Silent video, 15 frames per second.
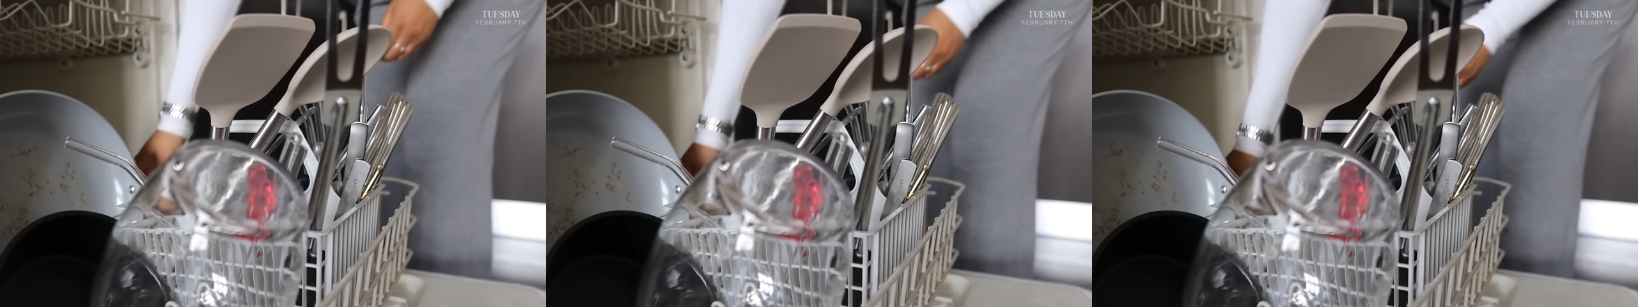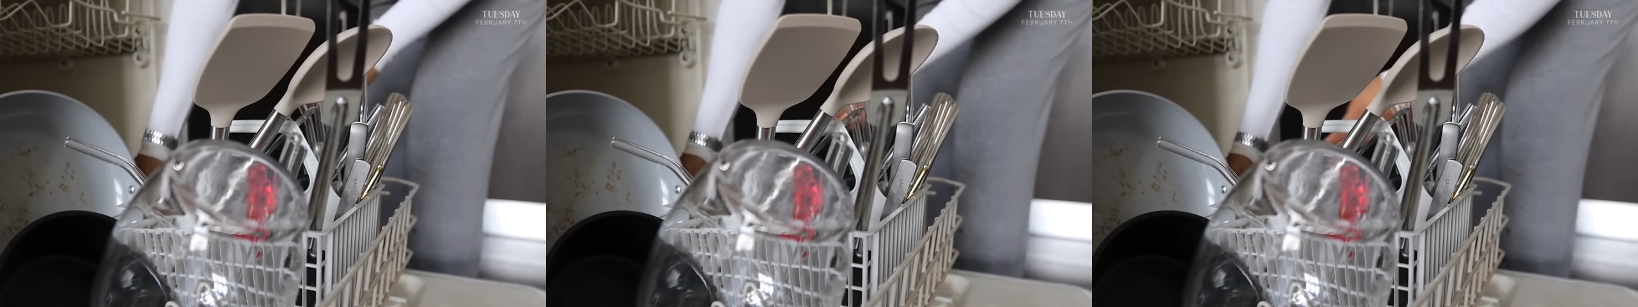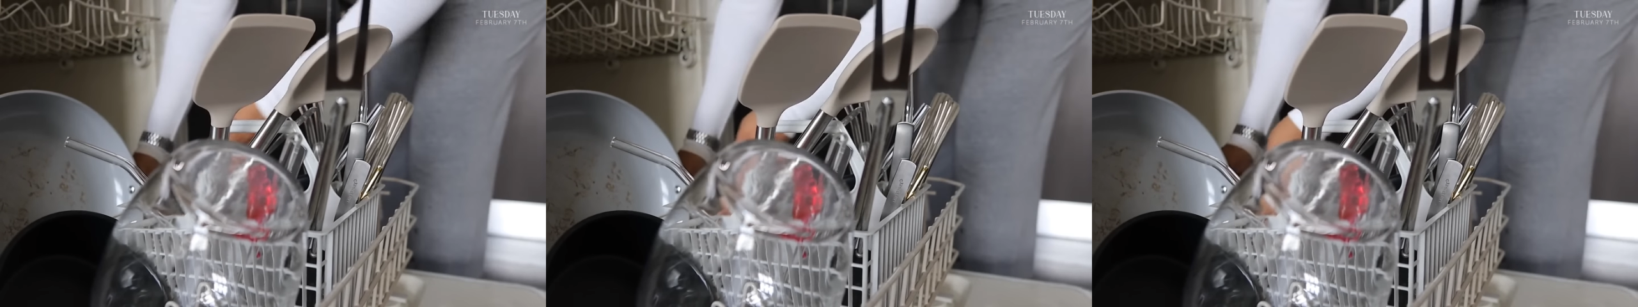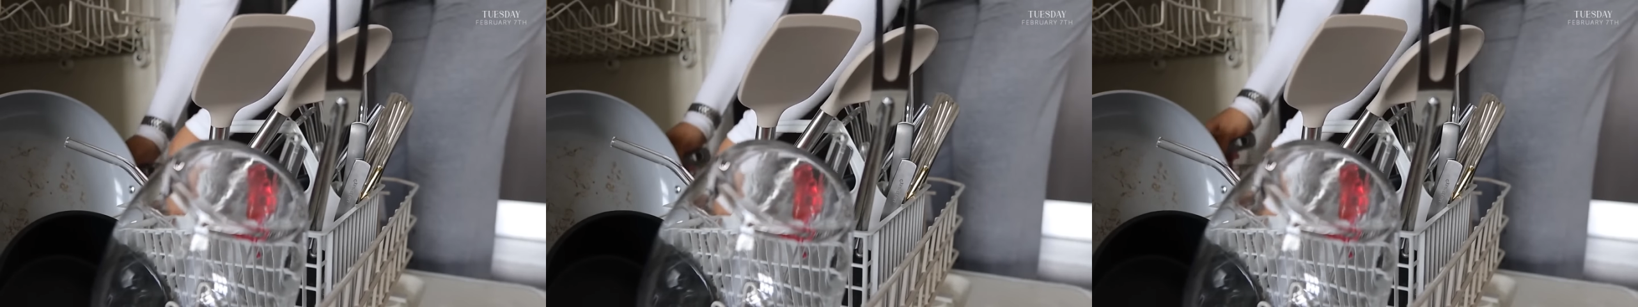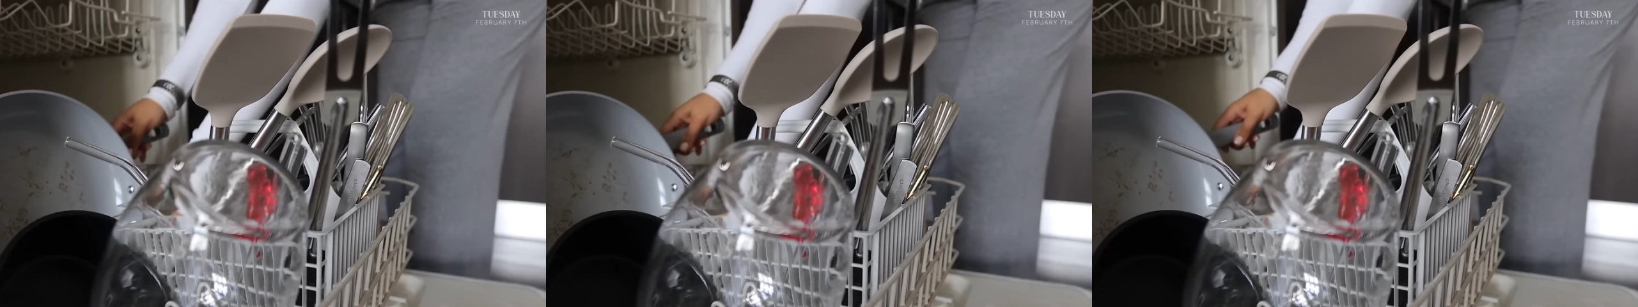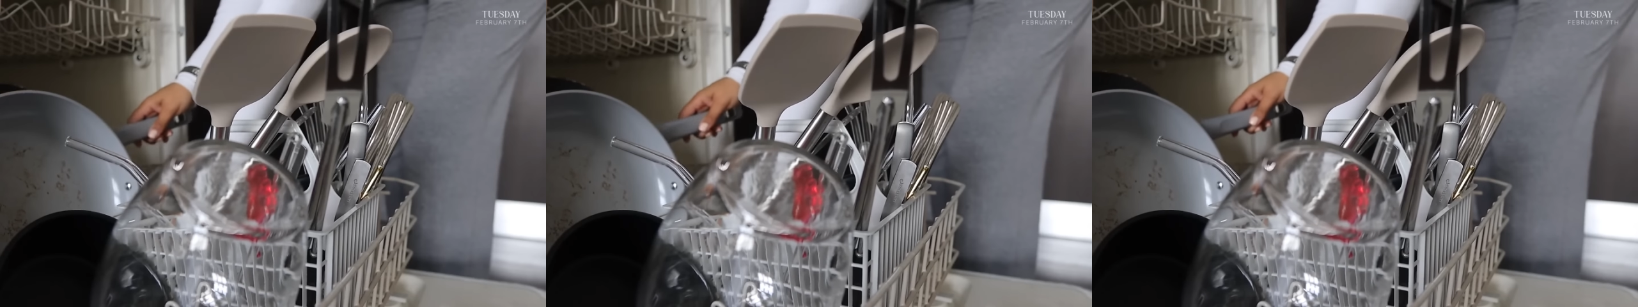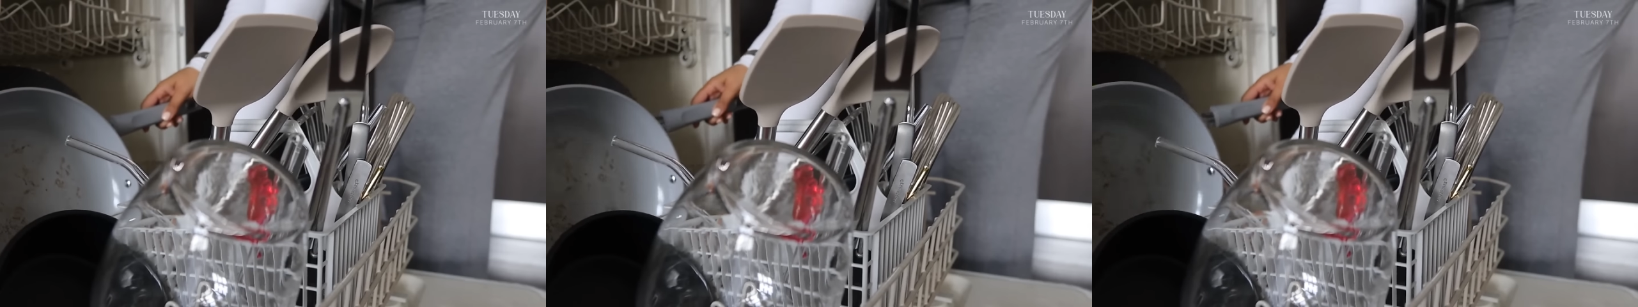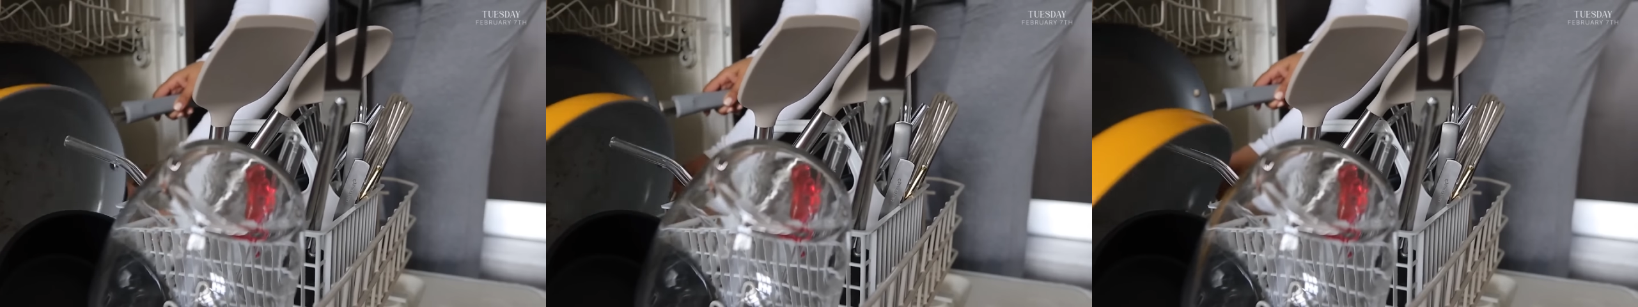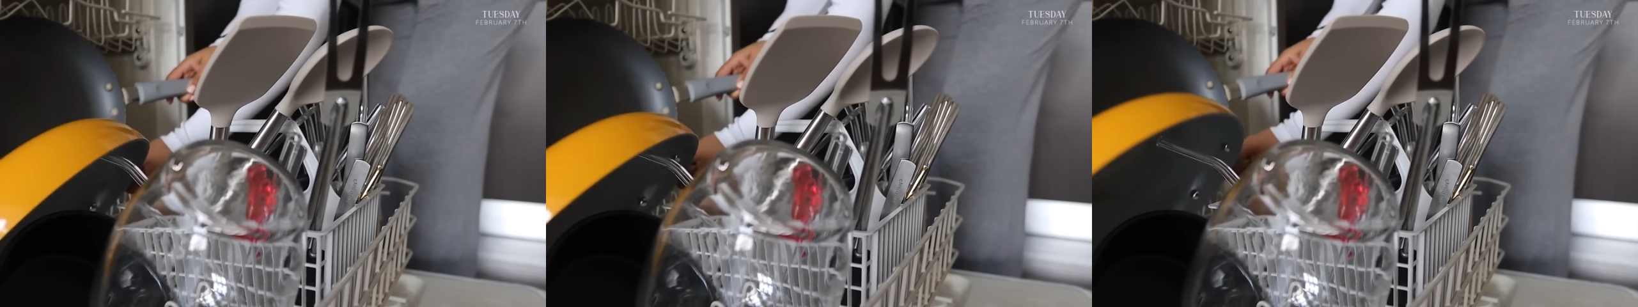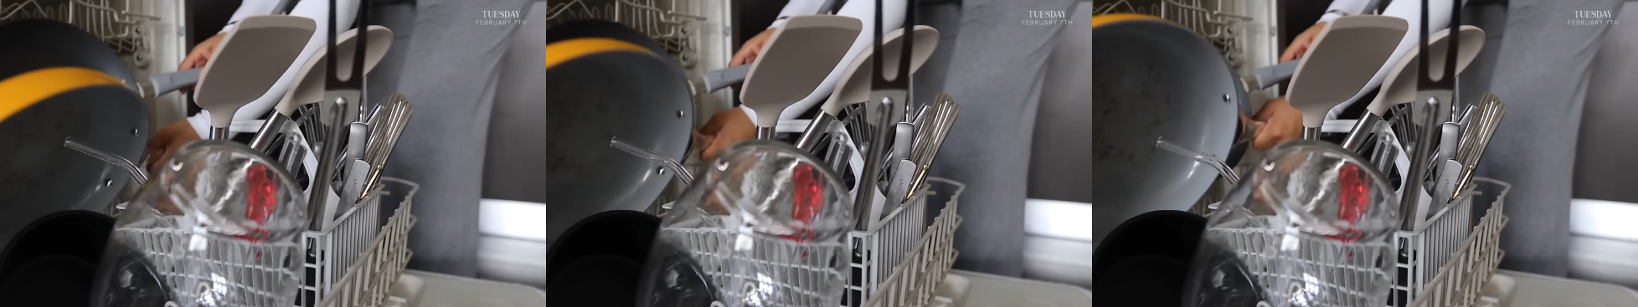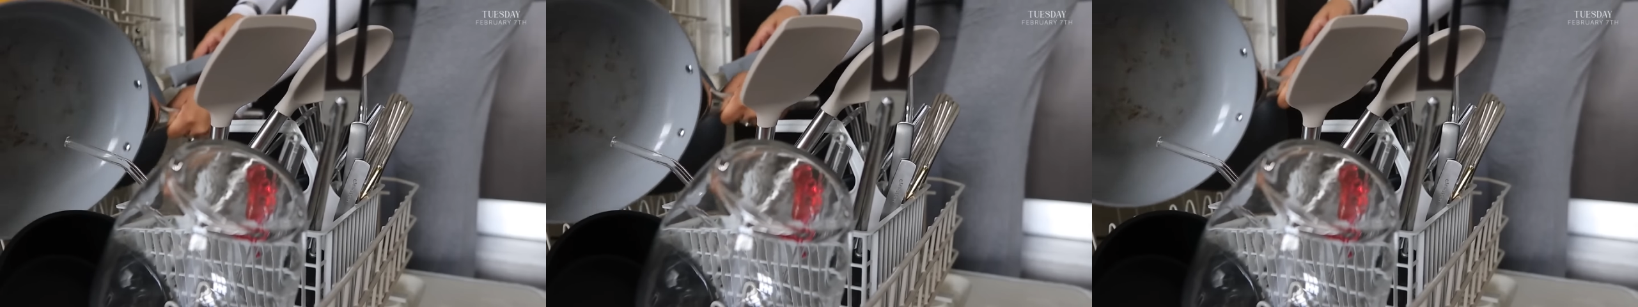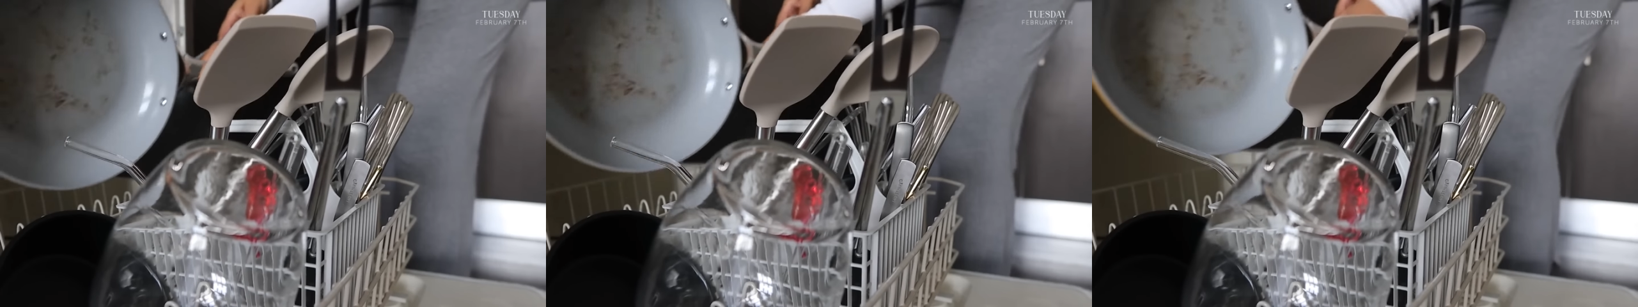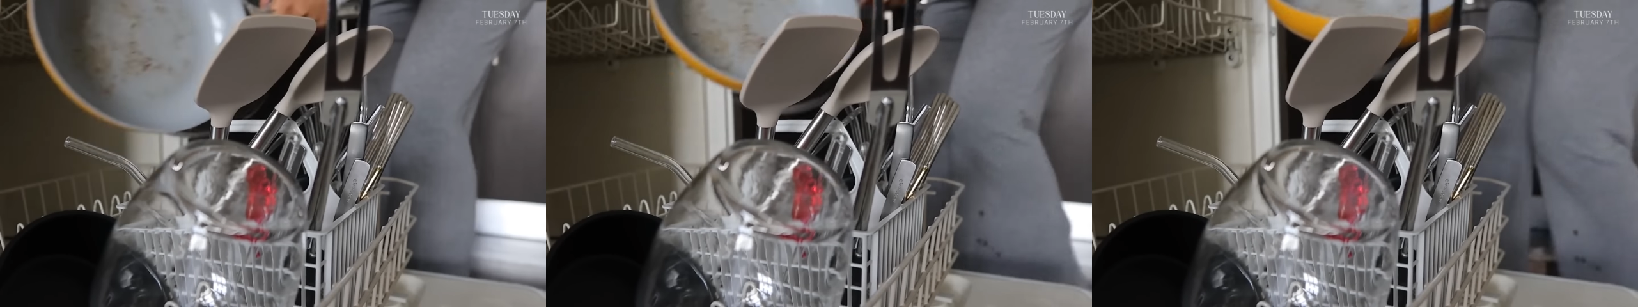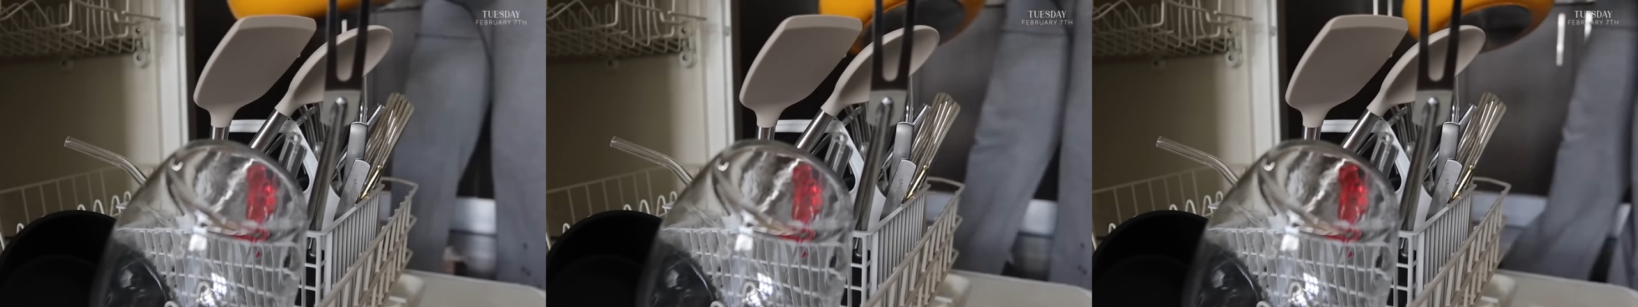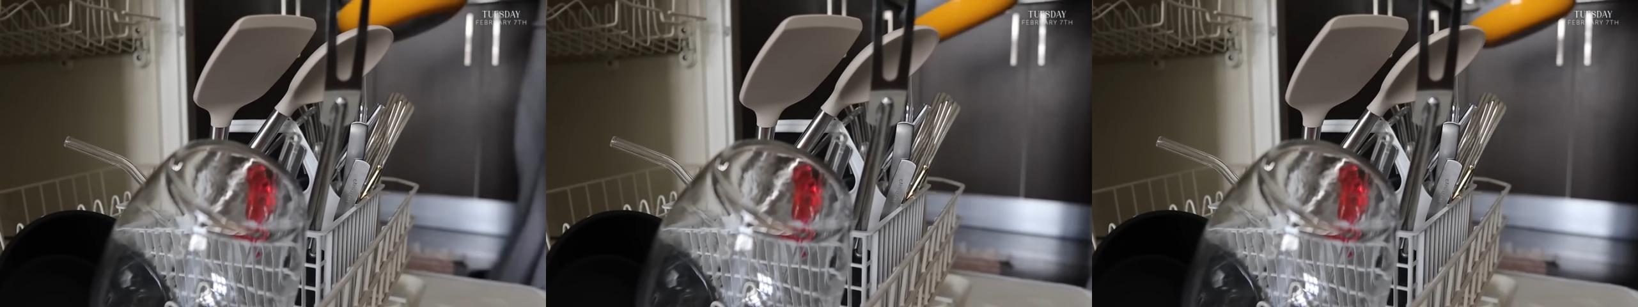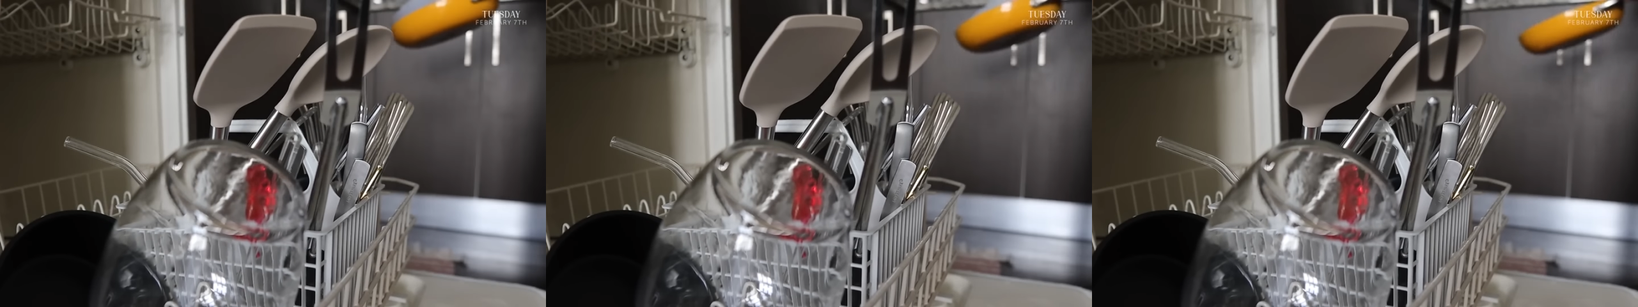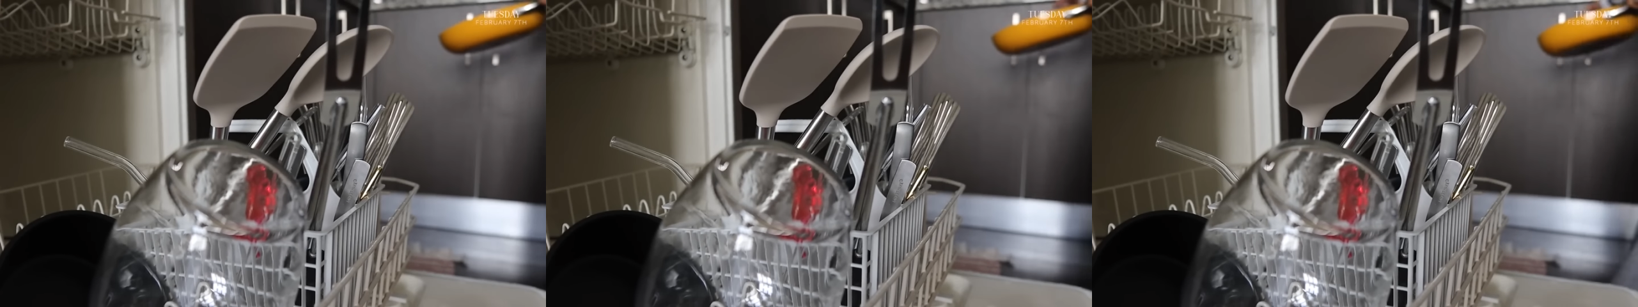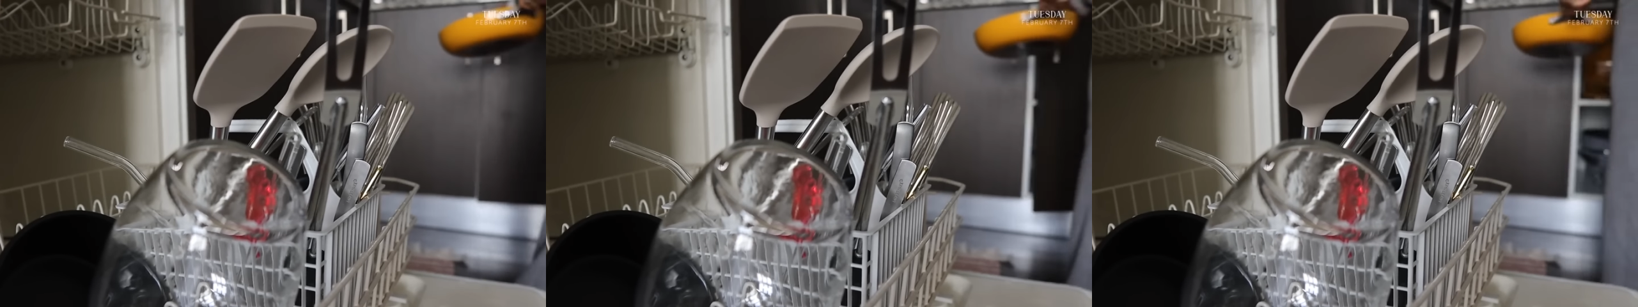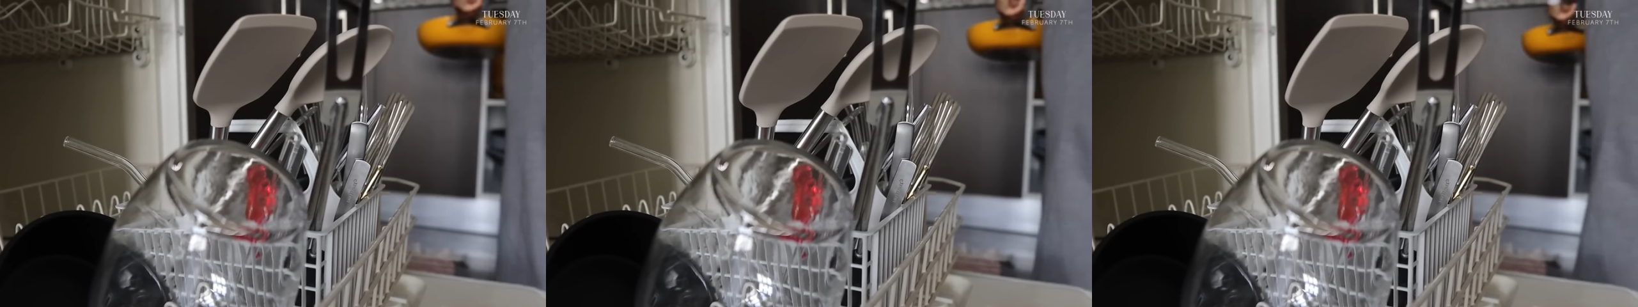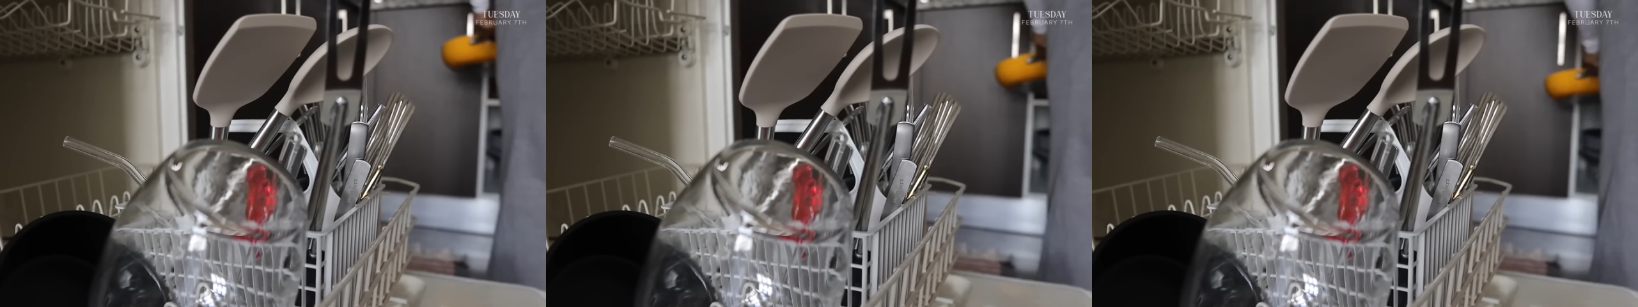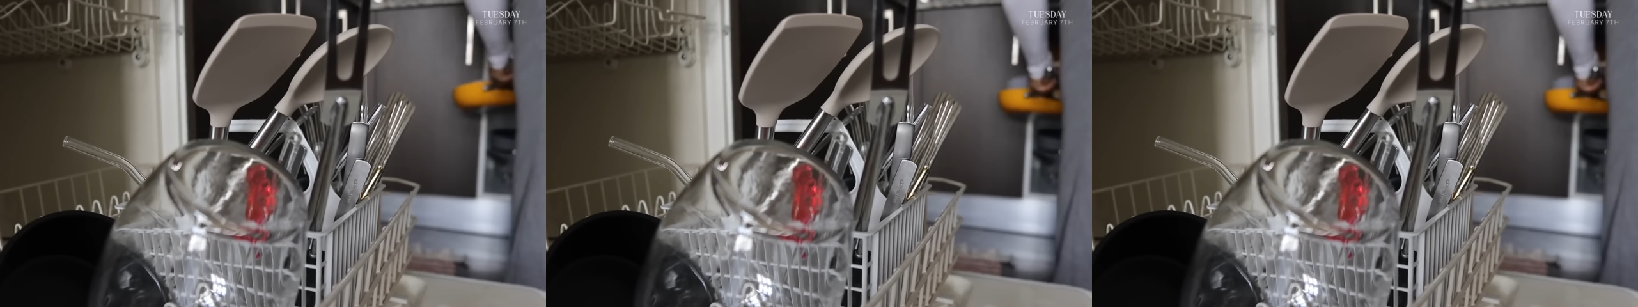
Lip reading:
Nobody's mouth can be seen.